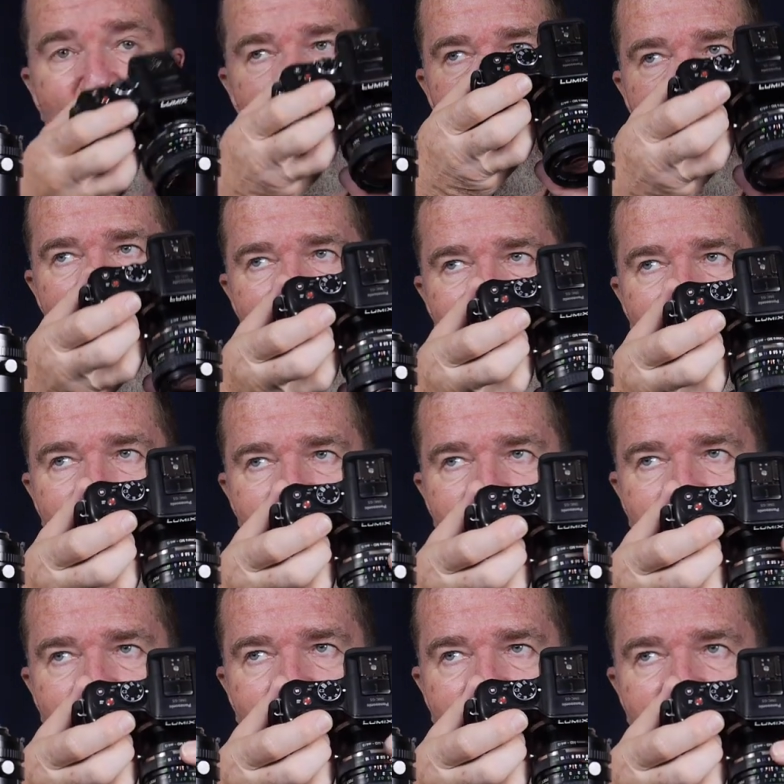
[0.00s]
You can still
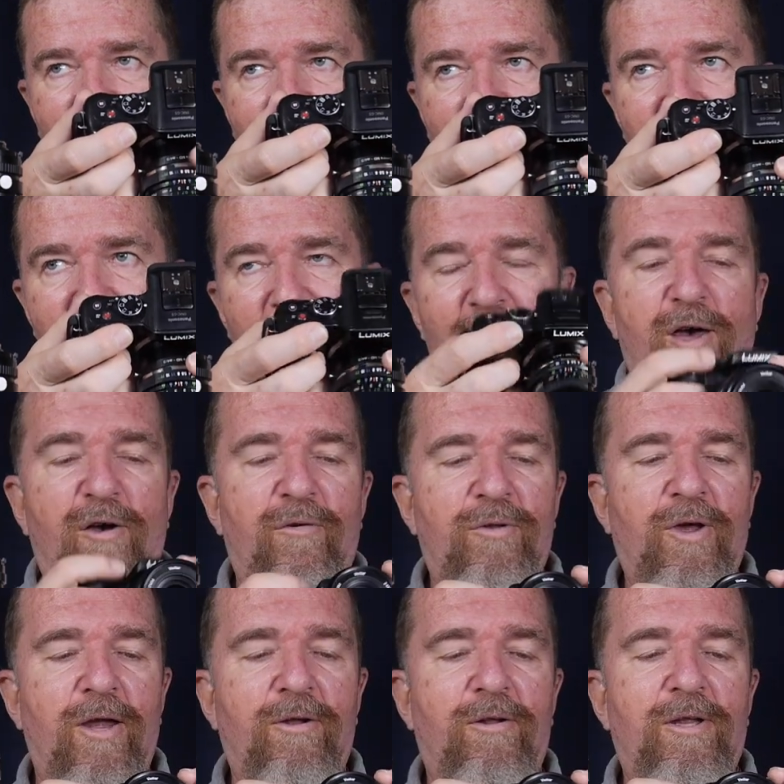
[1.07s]
see what the
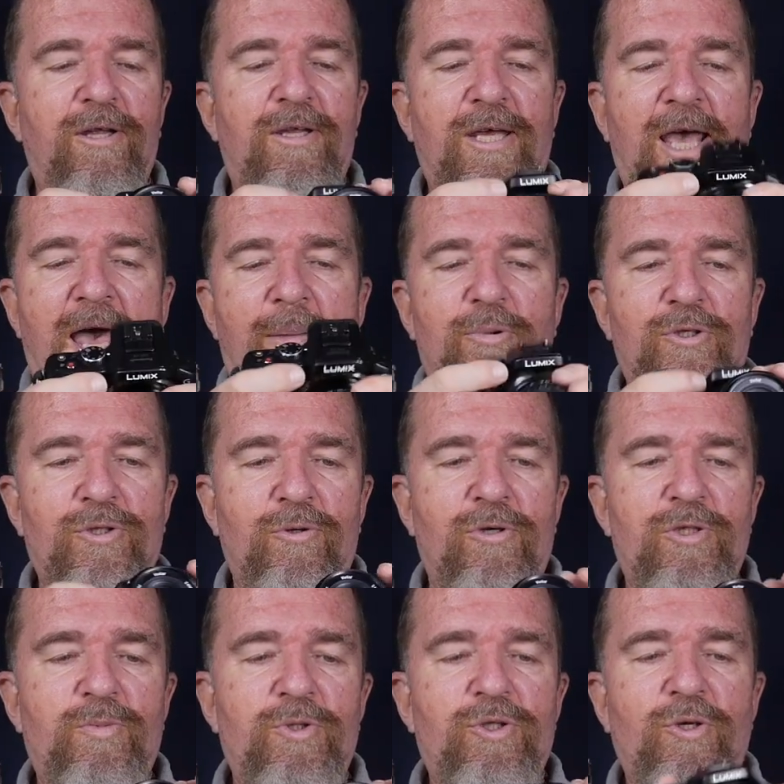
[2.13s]
not only the aperture
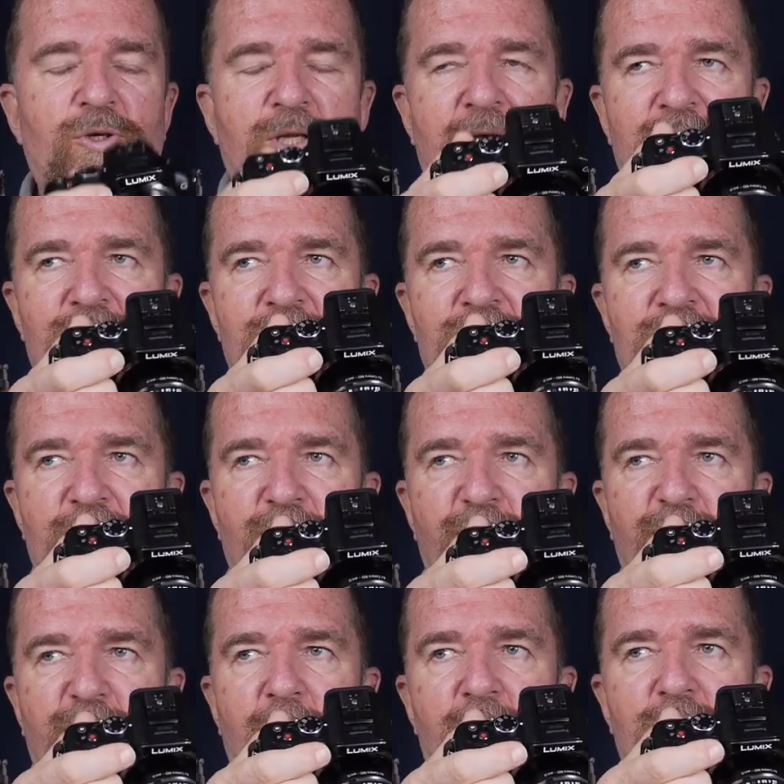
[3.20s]
is, but you can actually see your
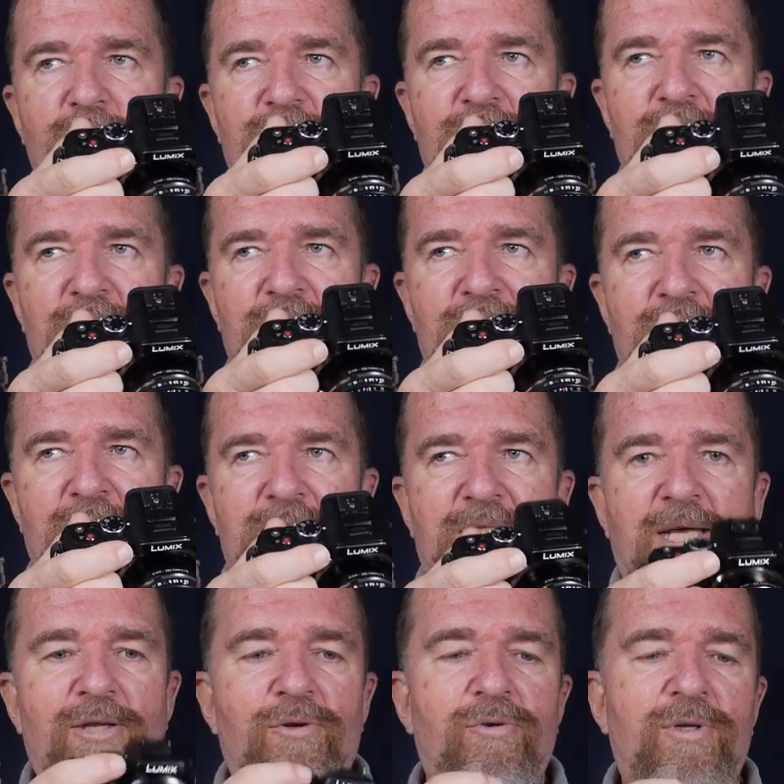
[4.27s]
focus distance
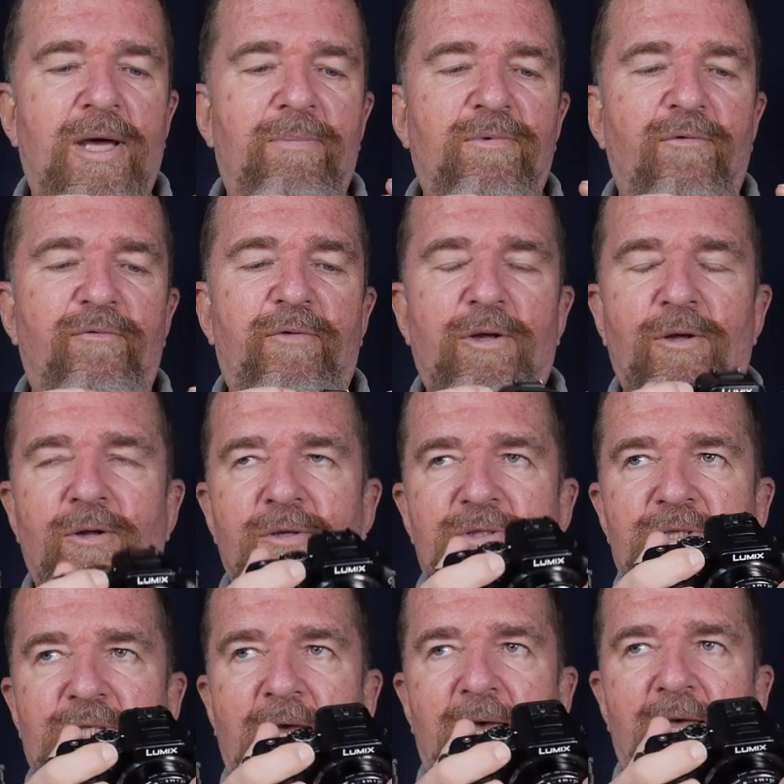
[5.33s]
and your depth of field
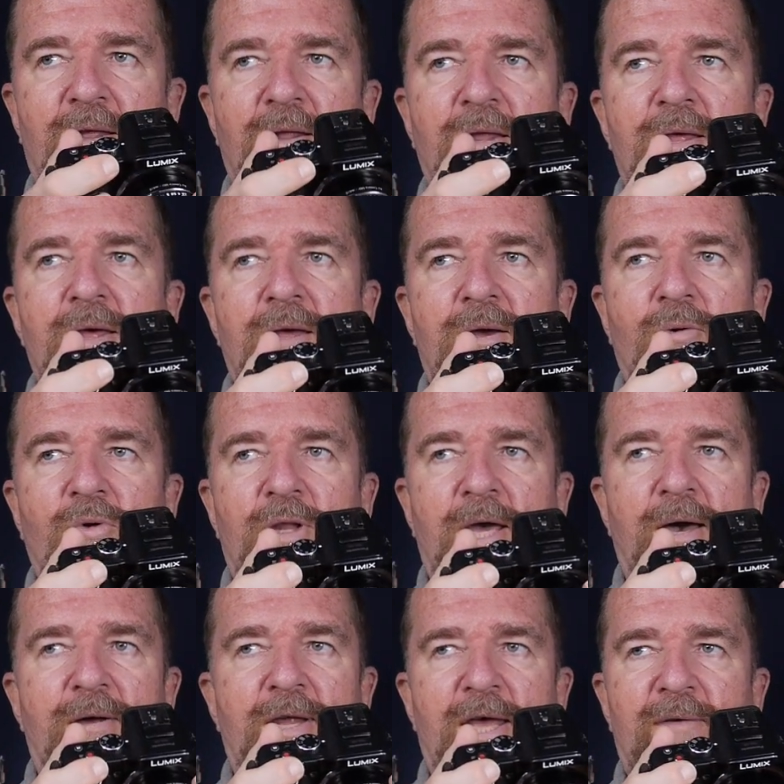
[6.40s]
scale
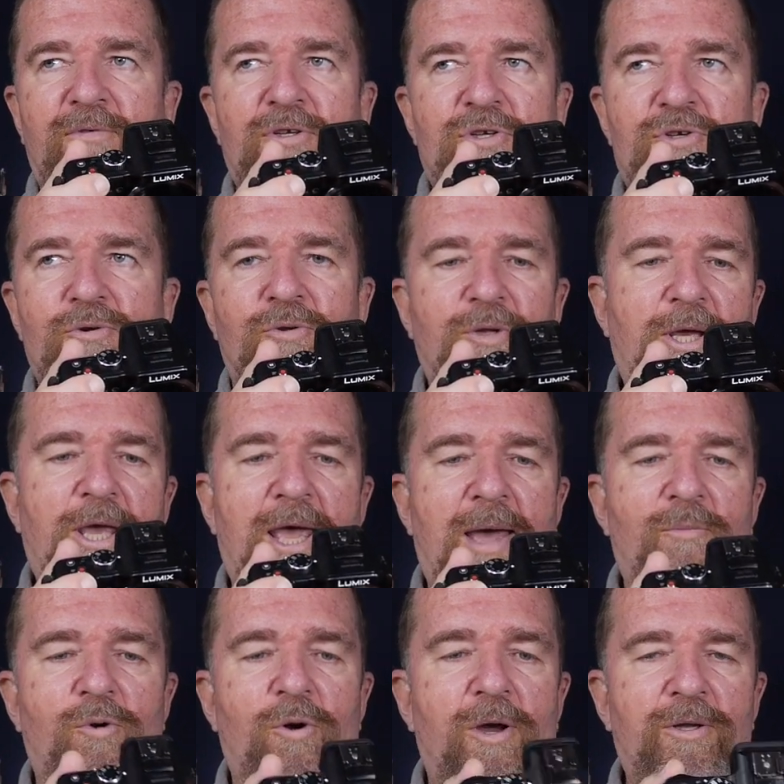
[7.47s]
without having to turn the
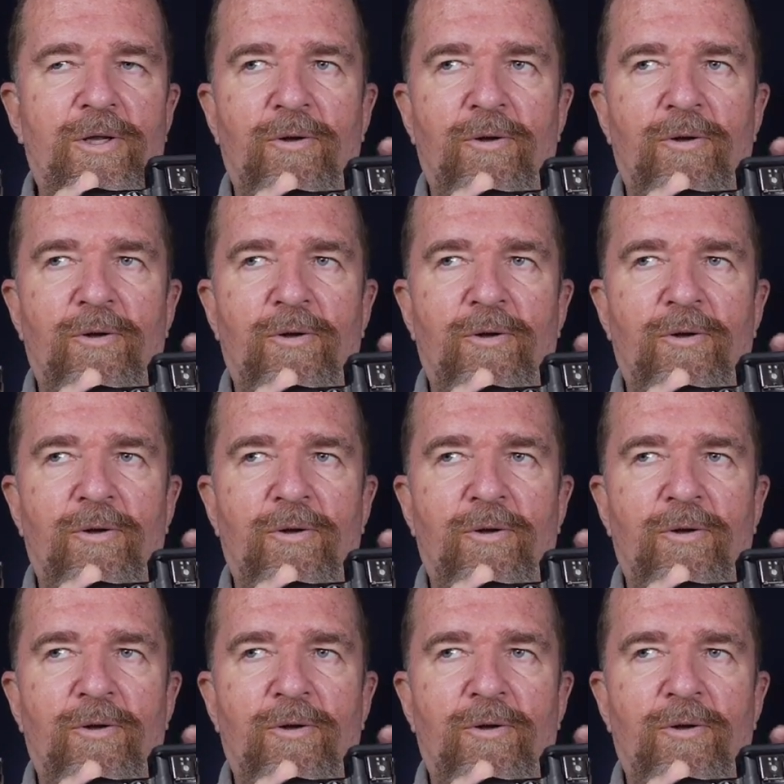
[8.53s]
camera on.